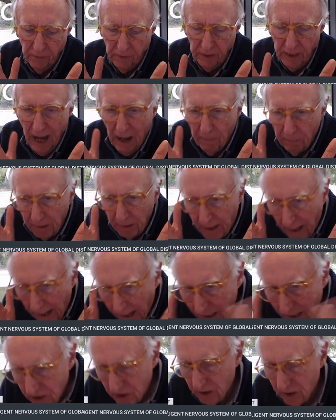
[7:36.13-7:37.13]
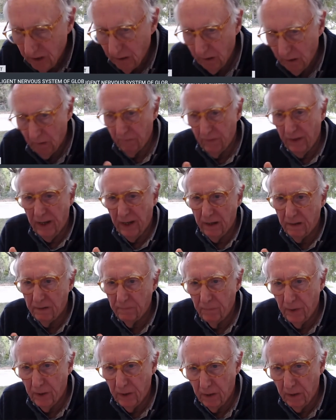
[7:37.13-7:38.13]
the application of
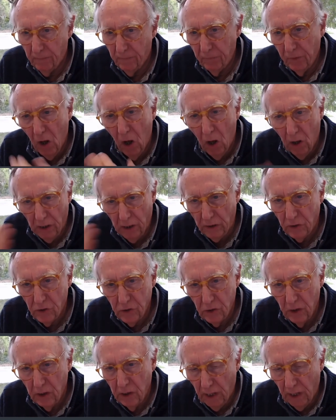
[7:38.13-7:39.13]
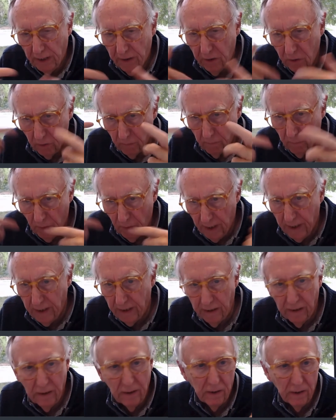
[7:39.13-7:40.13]
that knowledge, like your
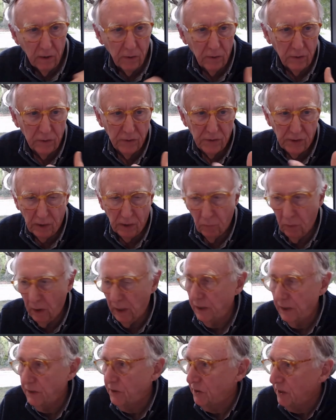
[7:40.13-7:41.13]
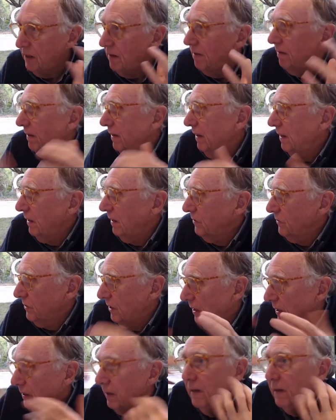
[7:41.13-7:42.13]
brain. You could say, well, I see things
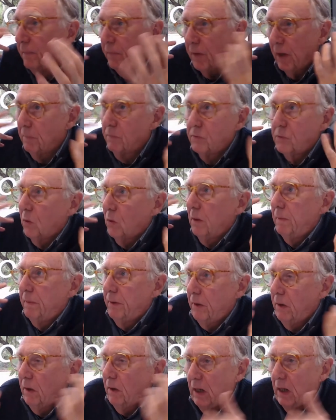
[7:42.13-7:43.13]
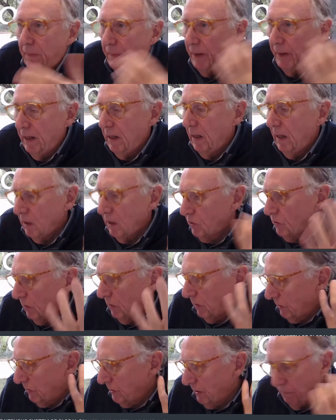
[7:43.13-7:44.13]
and I absorb it all, I'm an
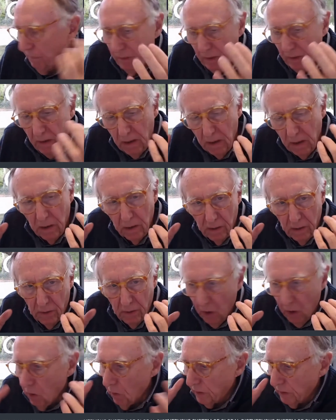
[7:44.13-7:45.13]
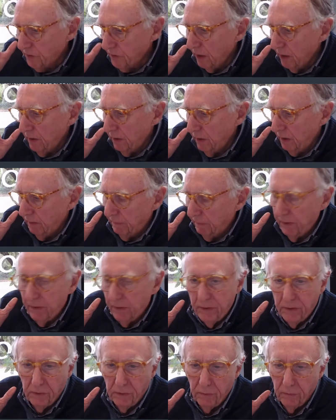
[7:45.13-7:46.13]
intellectual or something. No, it's the
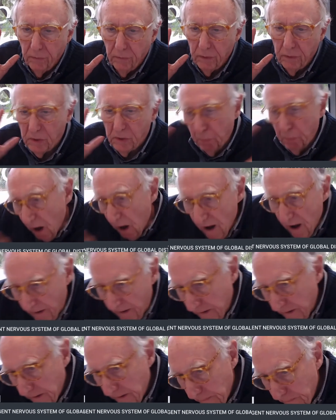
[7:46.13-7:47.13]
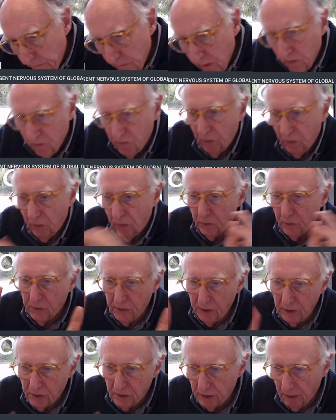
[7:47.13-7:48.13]
ability to respond. So you
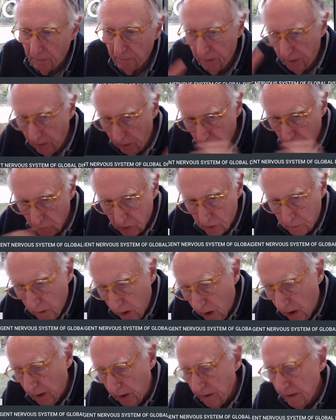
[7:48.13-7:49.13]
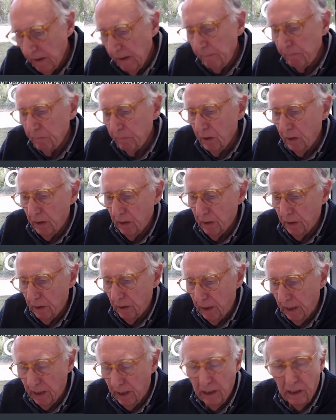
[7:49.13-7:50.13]
see something, you respond.
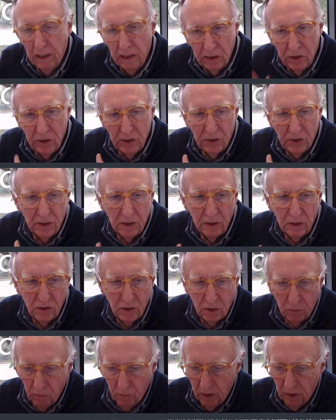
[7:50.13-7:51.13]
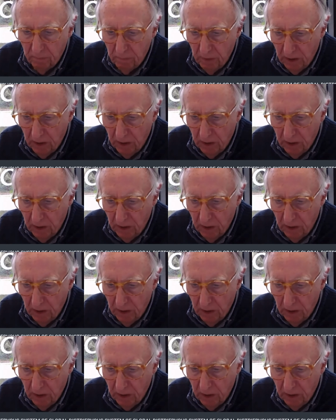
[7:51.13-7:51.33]
And in logistics, it really